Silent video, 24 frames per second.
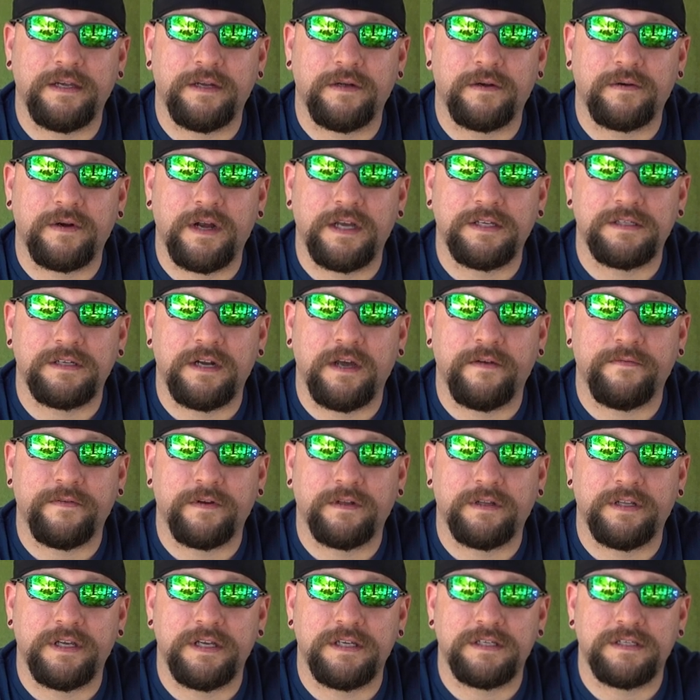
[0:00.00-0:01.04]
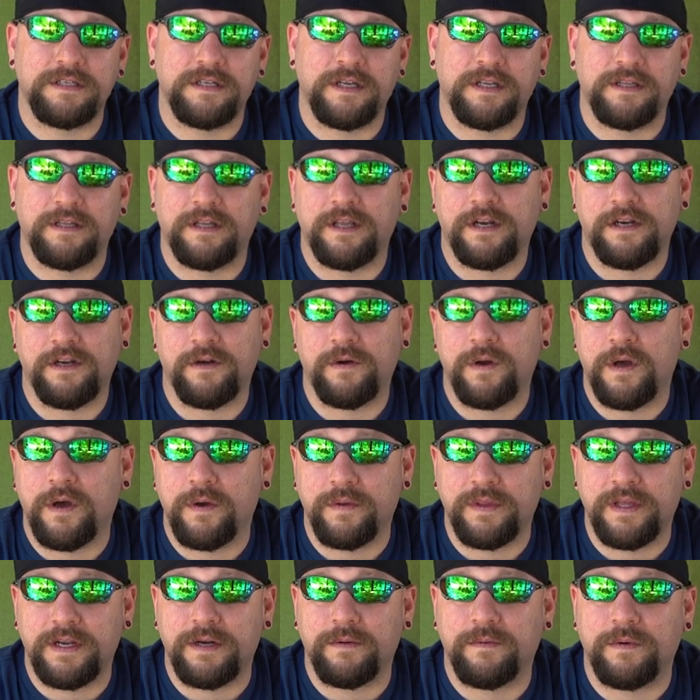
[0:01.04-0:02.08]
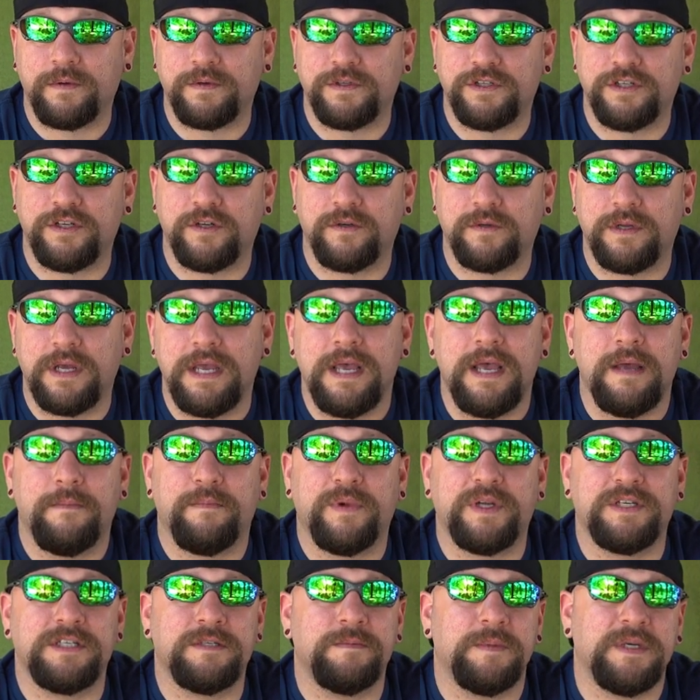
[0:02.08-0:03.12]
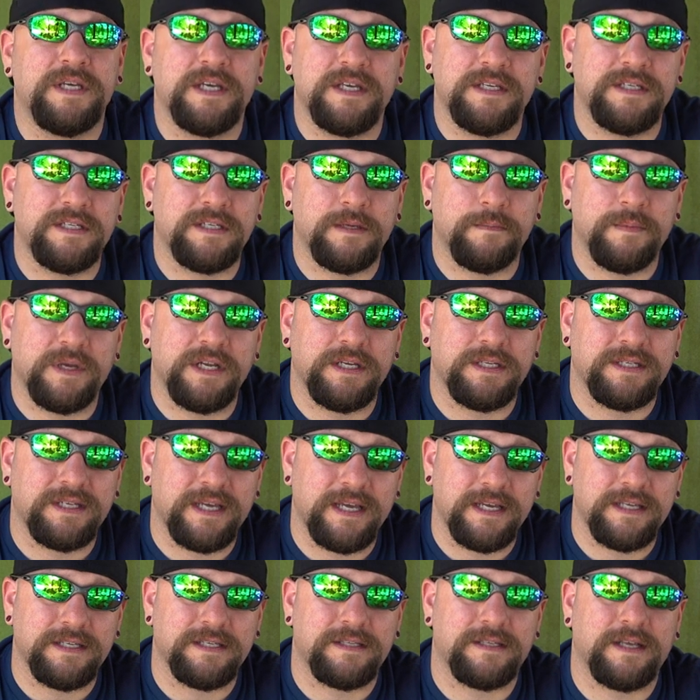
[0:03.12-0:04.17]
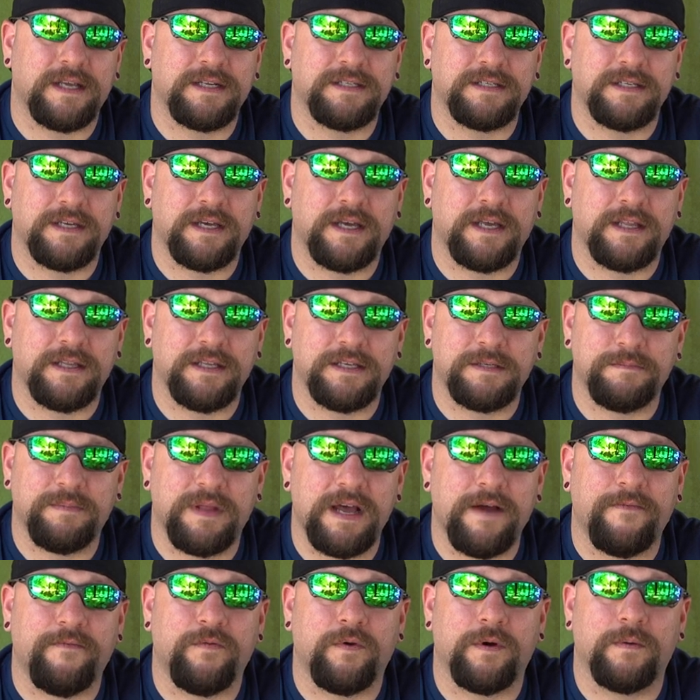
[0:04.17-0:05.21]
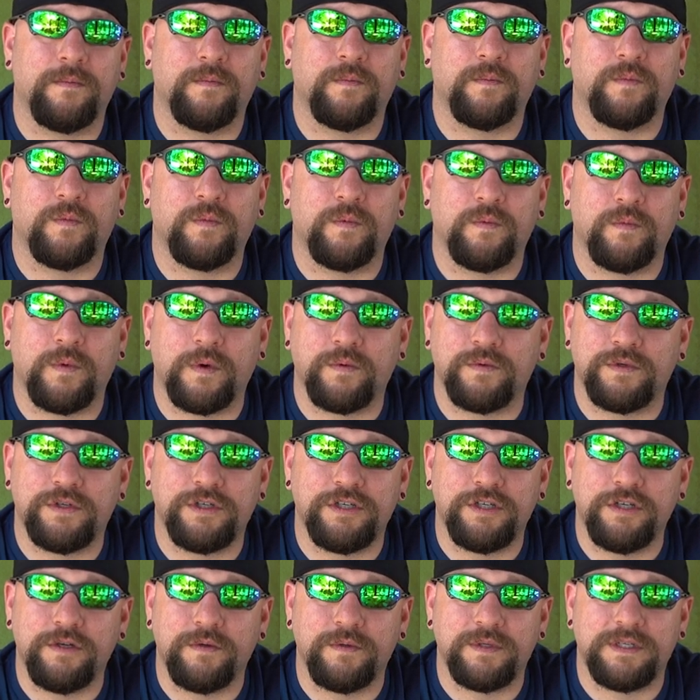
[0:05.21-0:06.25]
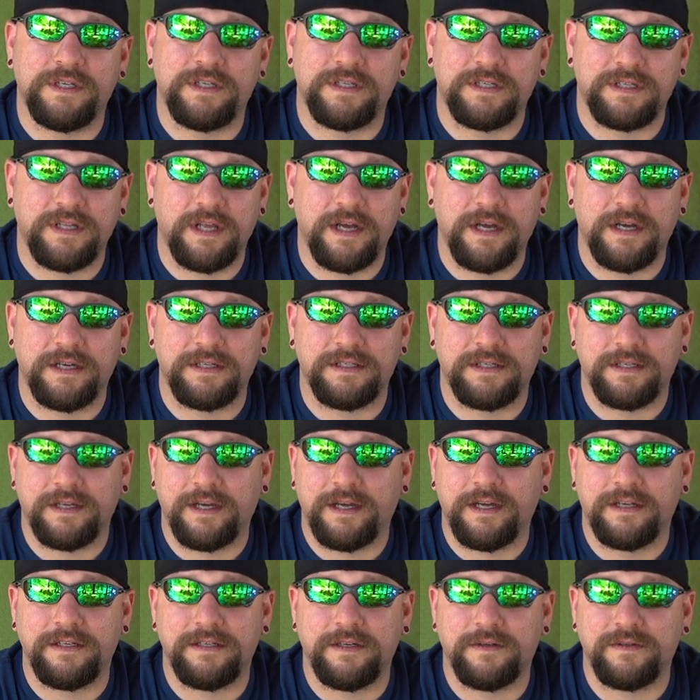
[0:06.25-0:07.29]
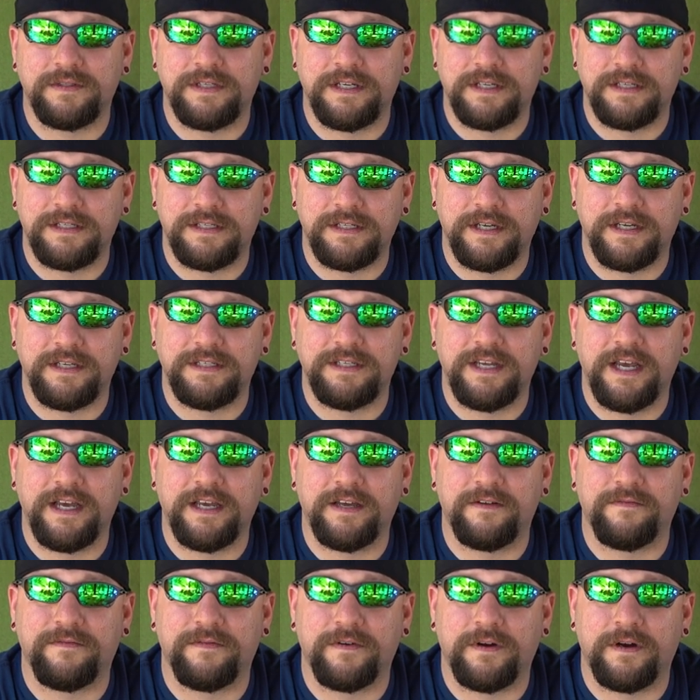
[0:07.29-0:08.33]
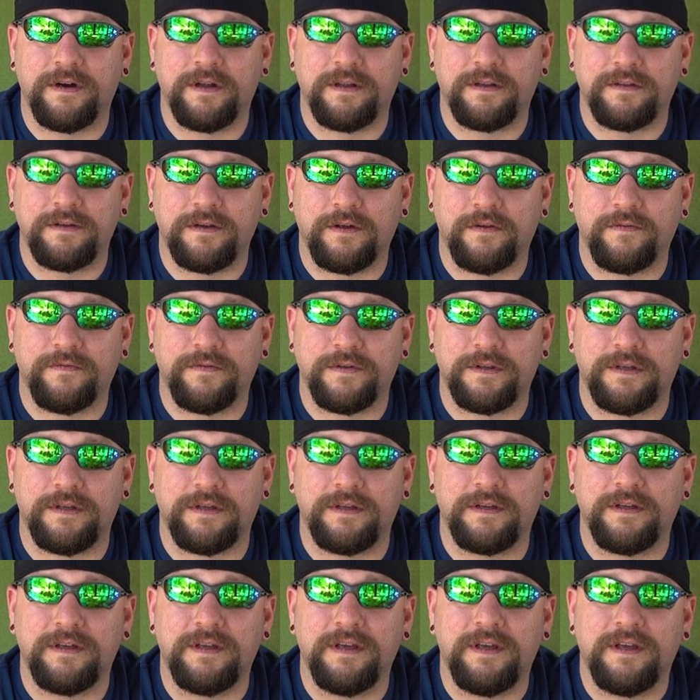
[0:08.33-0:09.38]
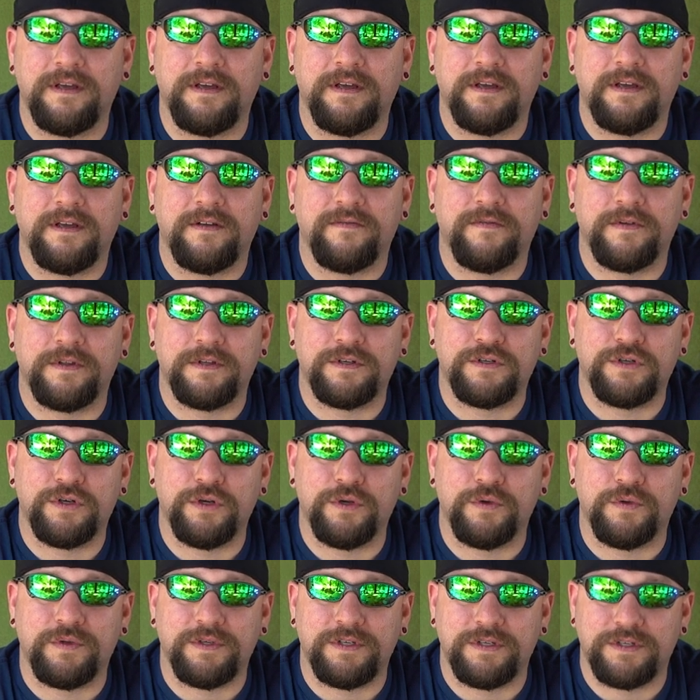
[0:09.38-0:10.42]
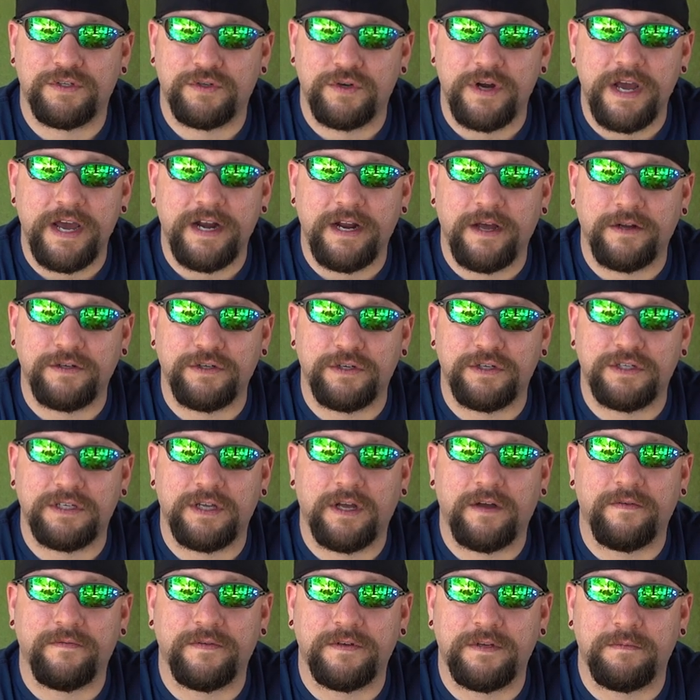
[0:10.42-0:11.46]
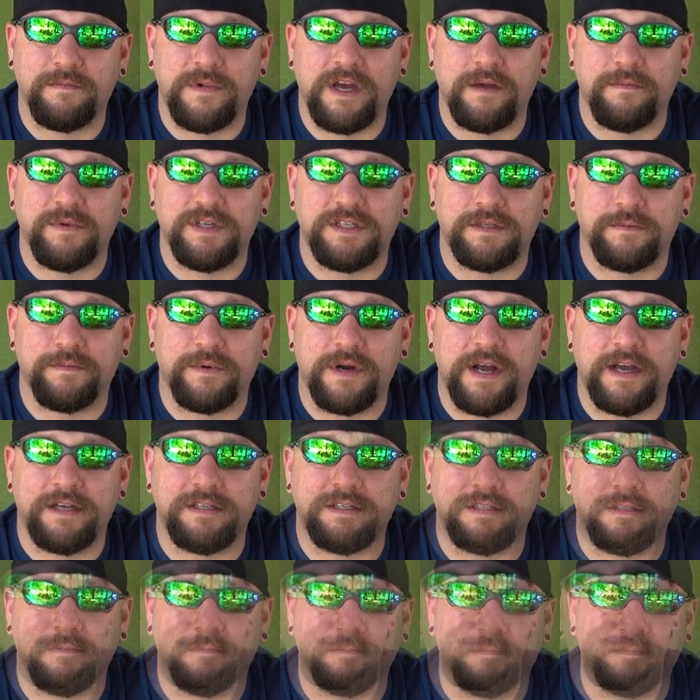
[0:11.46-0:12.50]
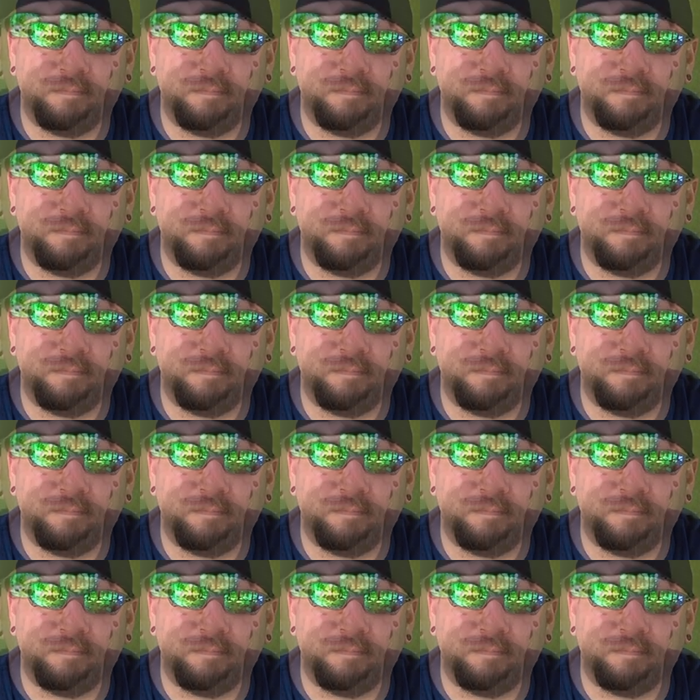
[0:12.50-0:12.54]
cross it off your list, and then you know that it won't shoot. But just because somebody says that this platform won't shoot slugs, don't necessarily take it for the truth. Just try it out yourself, and you might be surprised.